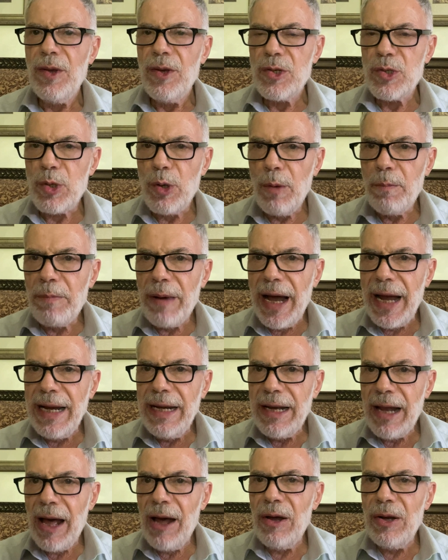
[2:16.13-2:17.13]
So by
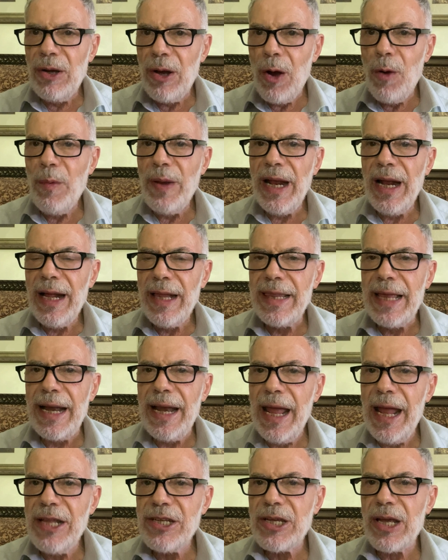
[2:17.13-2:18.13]
not knowing the
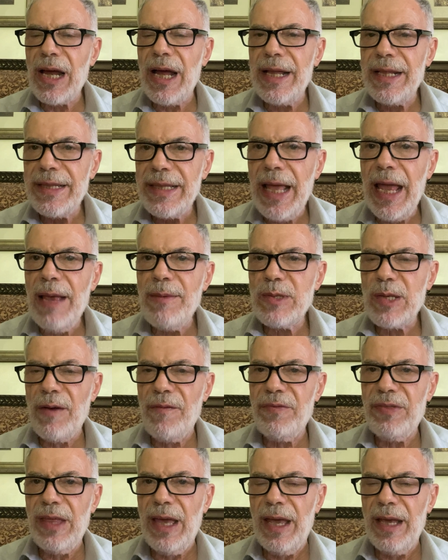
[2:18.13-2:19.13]
nature and names
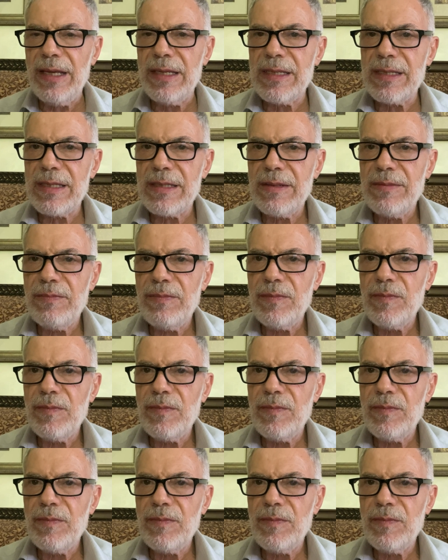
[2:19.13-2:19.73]
of things,